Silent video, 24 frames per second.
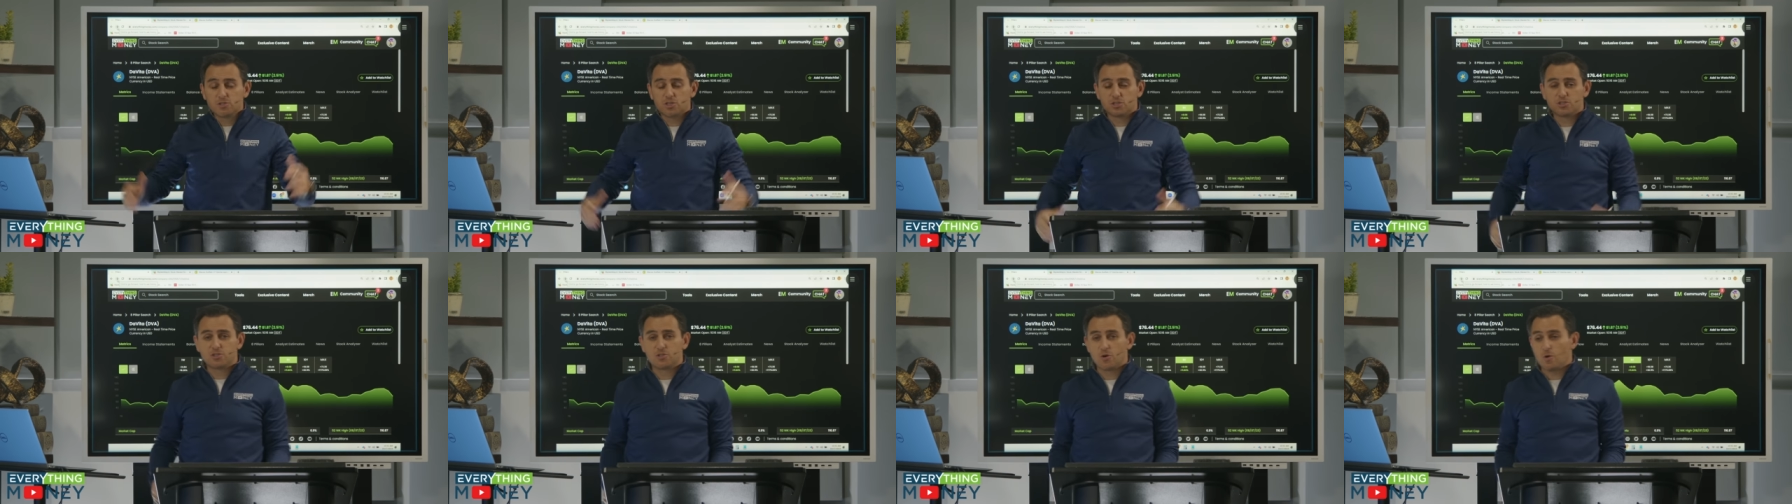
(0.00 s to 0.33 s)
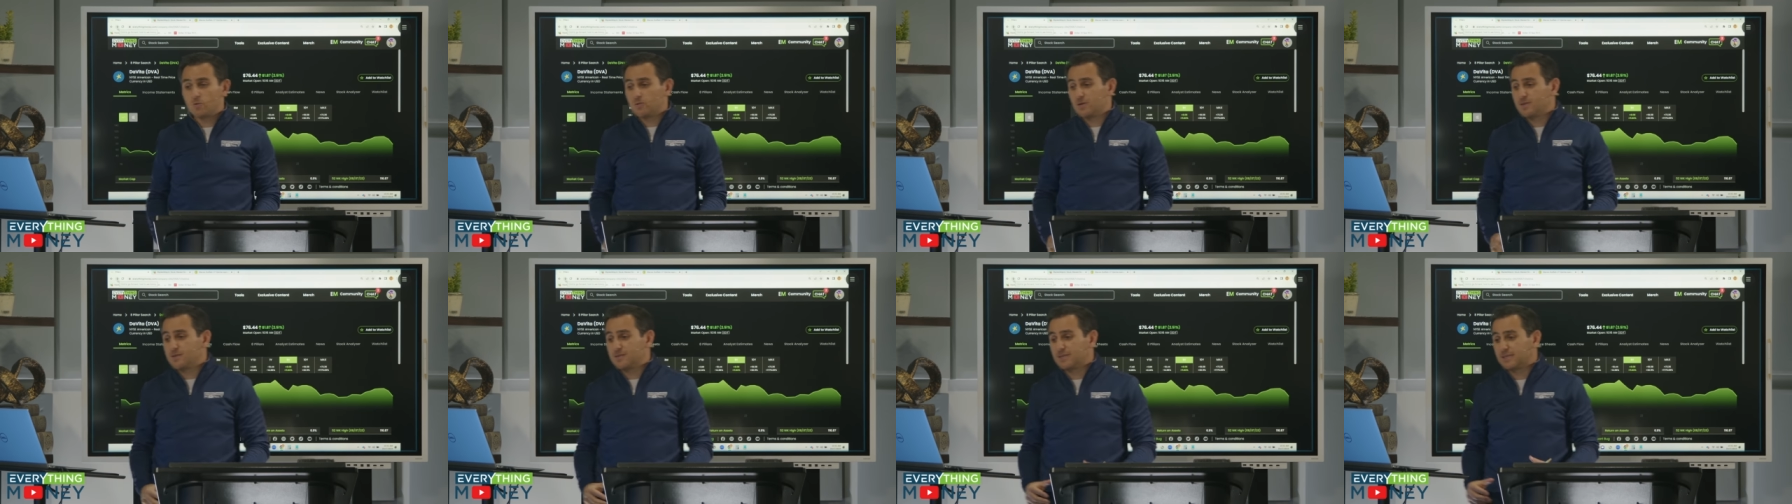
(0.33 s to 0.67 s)
just
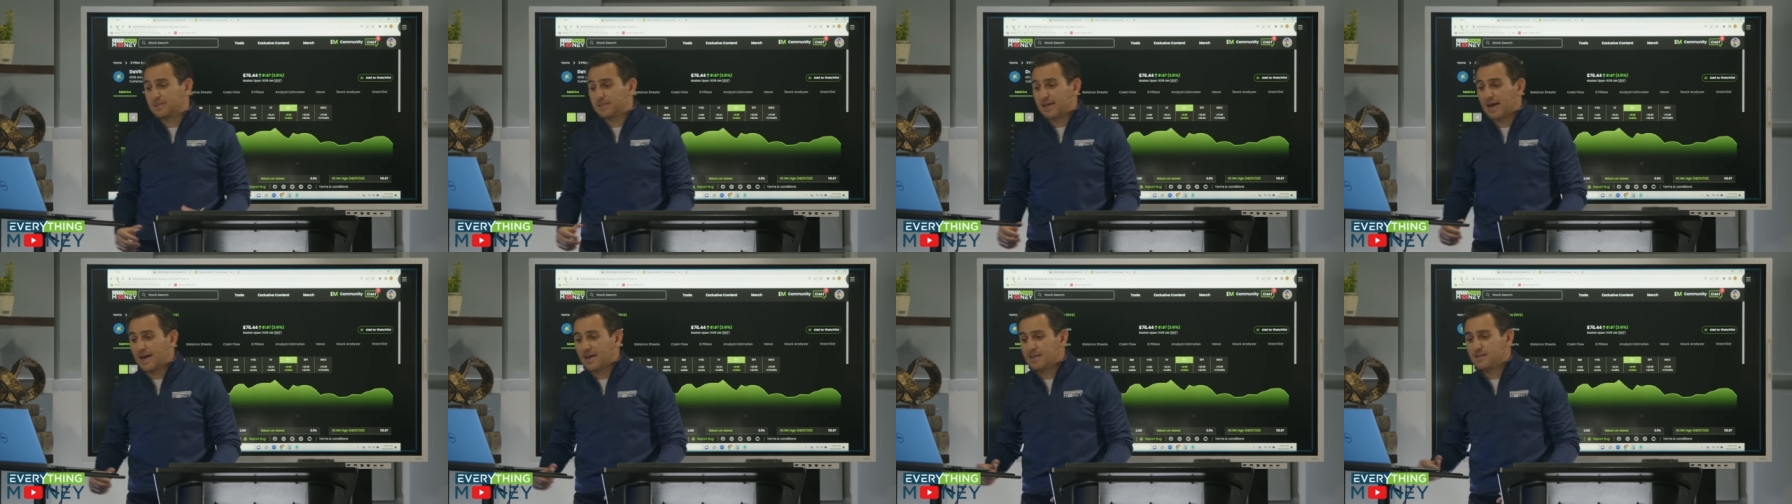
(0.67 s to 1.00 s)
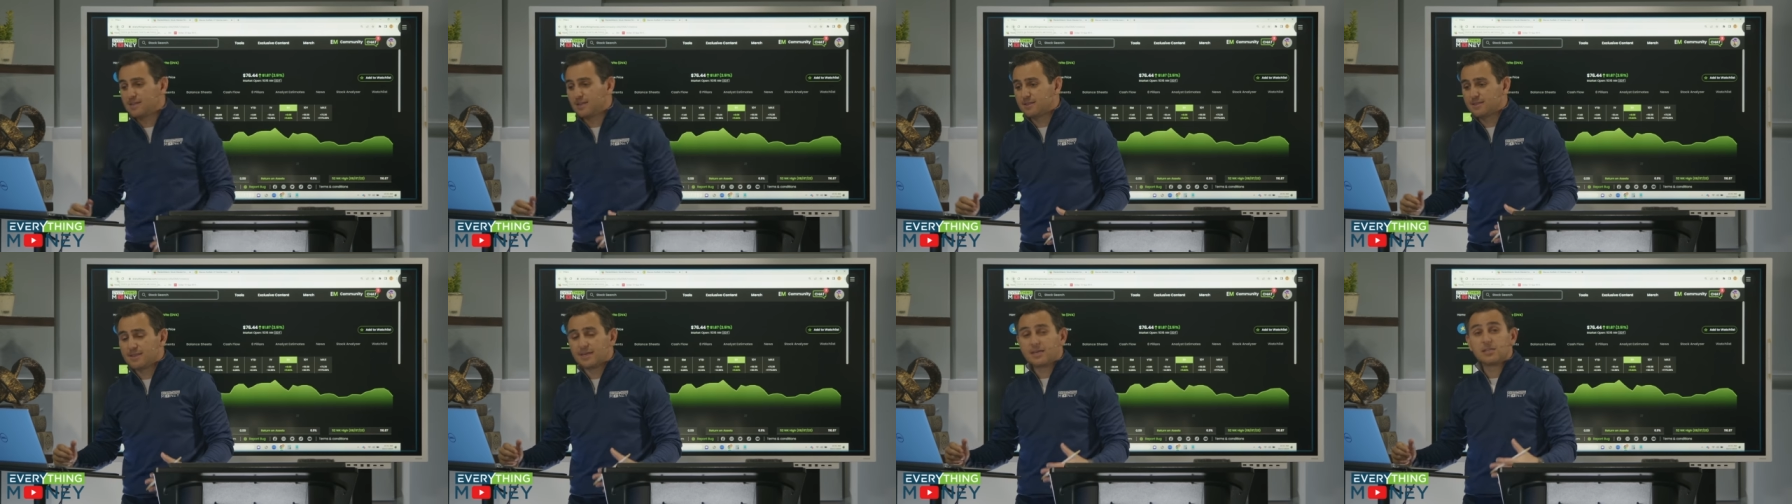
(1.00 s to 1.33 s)
told us,
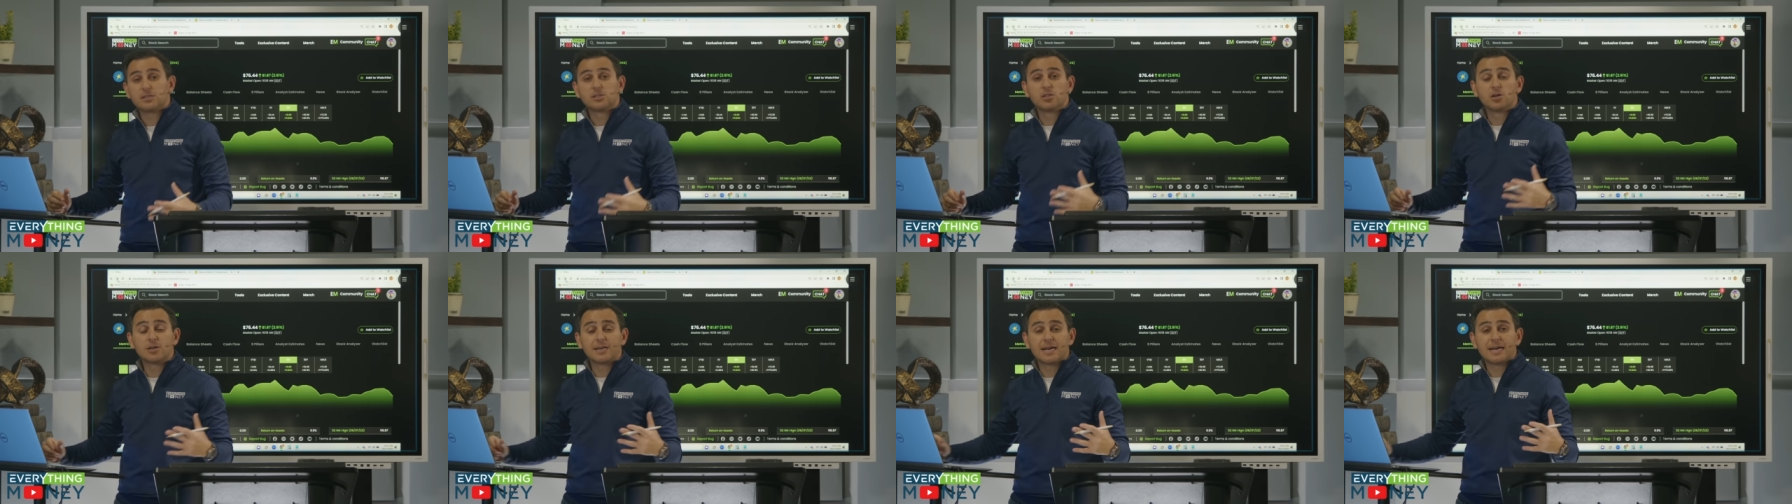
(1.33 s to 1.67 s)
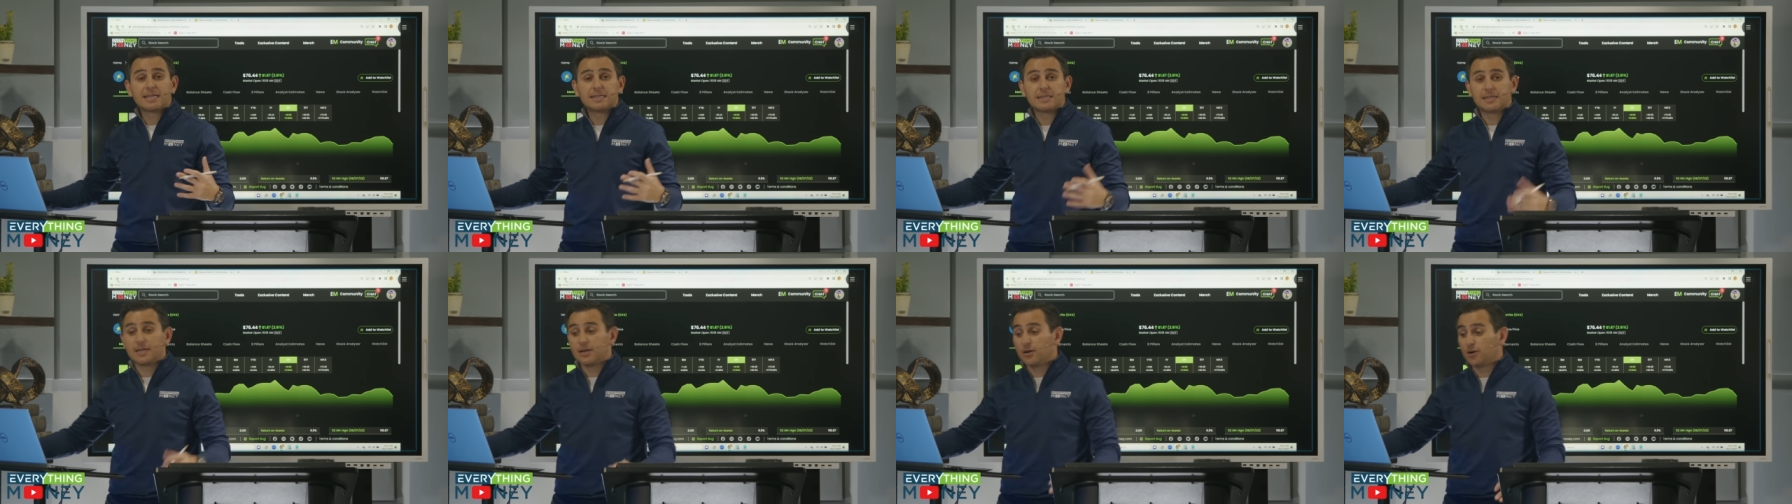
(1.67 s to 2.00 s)
guys, let's take a look
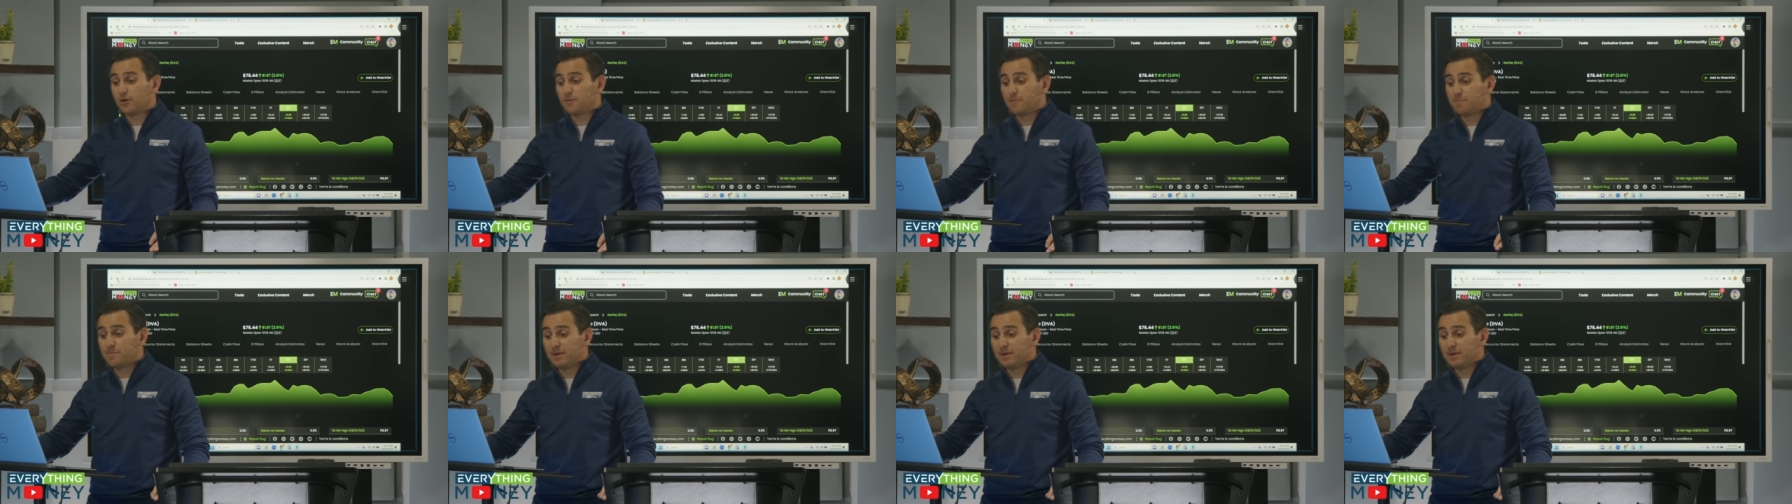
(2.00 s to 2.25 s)
at their